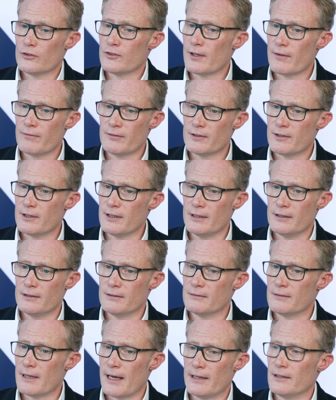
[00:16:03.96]

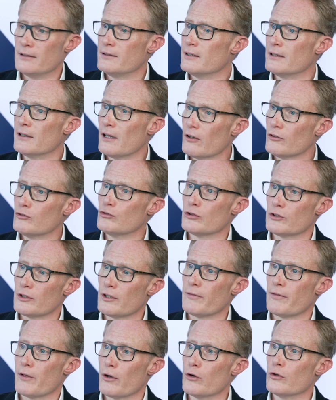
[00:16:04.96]
1,700-1,800
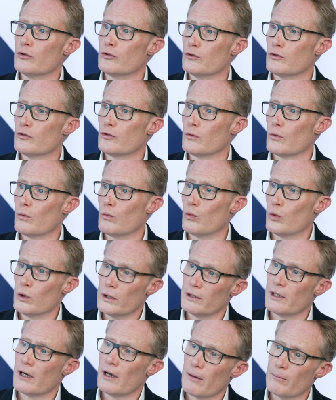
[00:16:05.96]
of those
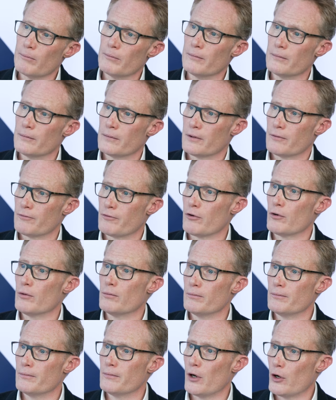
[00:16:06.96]
would come
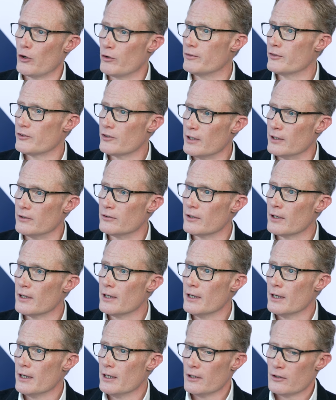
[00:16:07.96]
from overseas.
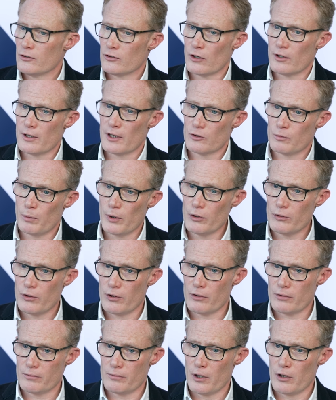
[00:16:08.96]
So there's both
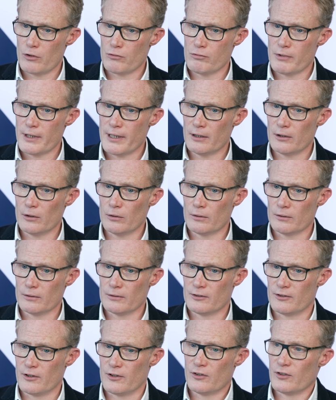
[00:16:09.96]
a real
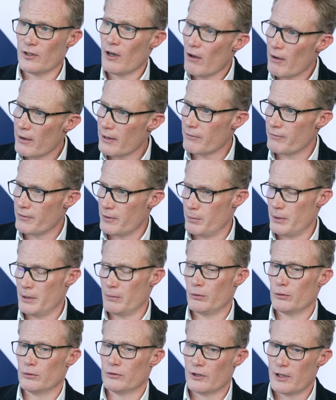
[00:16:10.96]
desire for
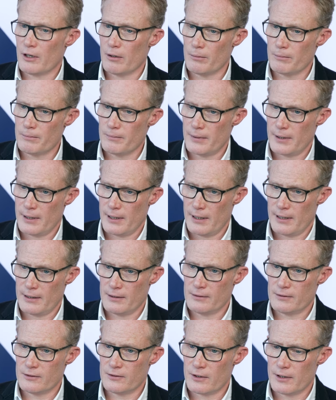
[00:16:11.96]
people to come
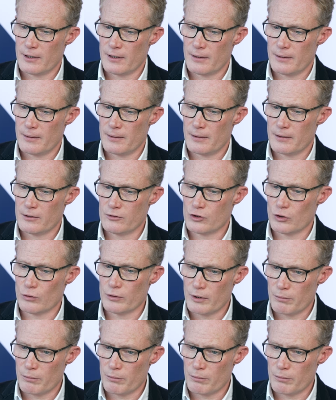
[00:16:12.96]
and join